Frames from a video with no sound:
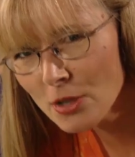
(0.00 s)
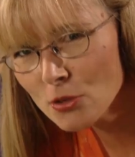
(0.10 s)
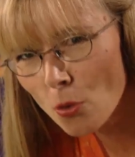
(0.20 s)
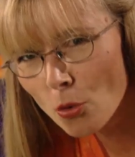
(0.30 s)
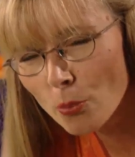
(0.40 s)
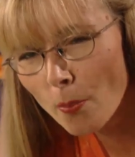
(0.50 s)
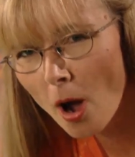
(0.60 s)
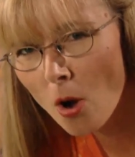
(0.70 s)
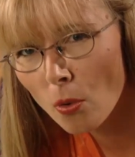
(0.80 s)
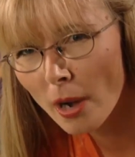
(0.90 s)
the North
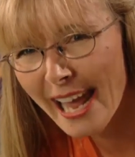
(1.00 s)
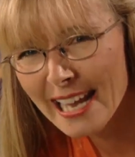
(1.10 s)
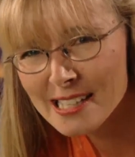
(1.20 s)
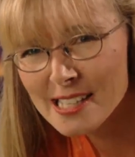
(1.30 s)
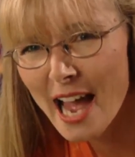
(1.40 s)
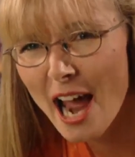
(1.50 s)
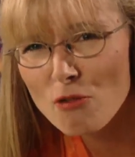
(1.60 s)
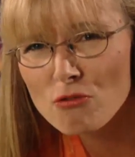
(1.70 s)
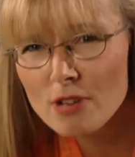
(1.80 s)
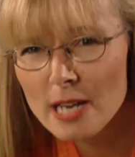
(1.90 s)
Pole has
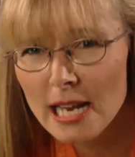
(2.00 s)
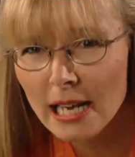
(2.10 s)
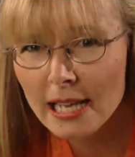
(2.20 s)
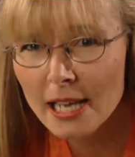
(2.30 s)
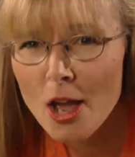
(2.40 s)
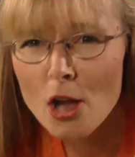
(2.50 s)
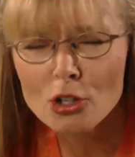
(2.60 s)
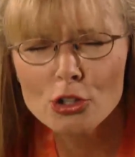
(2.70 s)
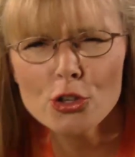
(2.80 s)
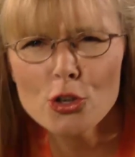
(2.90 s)
a really
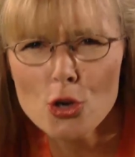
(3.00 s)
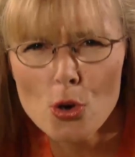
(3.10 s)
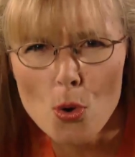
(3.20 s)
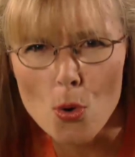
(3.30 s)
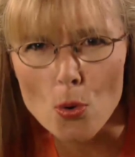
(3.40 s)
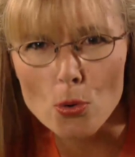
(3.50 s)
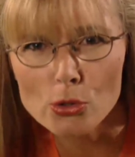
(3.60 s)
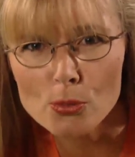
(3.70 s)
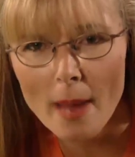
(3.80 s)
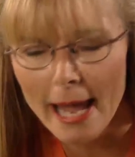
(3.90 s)

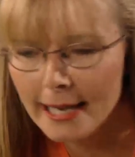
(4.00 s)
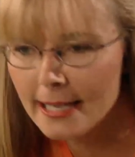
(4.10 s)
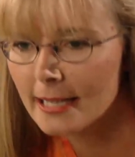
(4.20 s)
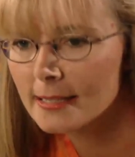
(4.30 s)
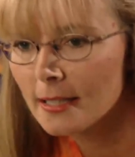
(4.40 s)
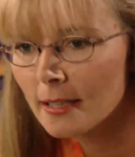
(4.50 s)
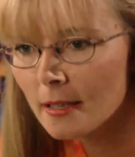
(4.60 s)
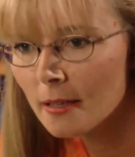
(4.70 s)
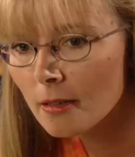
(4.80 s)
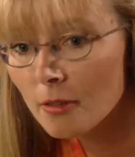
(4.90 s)
huge magnet,
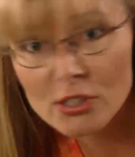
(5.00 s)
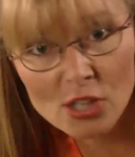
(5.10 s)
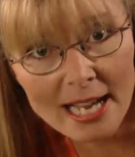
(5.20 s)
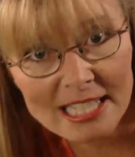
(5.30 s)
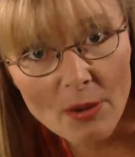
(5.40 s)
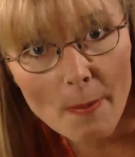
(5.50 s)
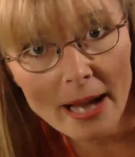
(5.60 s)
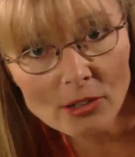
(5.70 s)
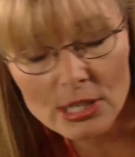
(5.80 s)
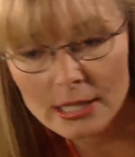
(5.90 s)
the size of a
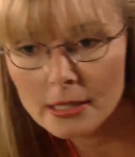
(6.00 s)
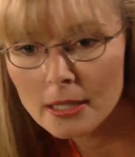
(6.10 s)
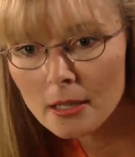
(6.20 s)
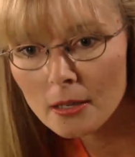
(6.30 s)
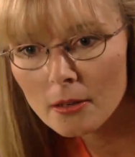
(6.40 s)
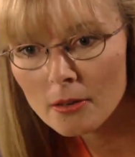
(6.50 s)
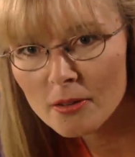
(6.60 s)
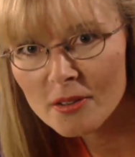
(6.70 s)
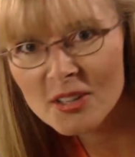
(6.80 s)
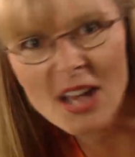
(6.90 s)
mountain.
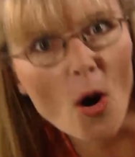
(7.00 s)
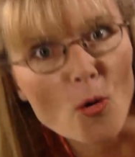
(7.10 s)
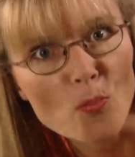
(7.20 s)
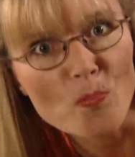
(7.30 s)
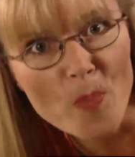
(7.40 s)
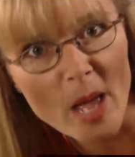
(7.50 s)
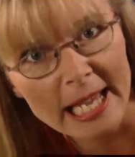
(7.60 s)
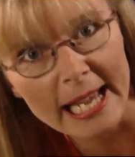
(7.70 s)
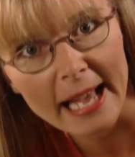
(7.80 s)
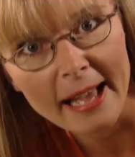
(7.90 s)
No,
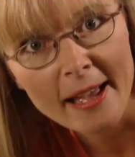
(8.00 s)
bigger.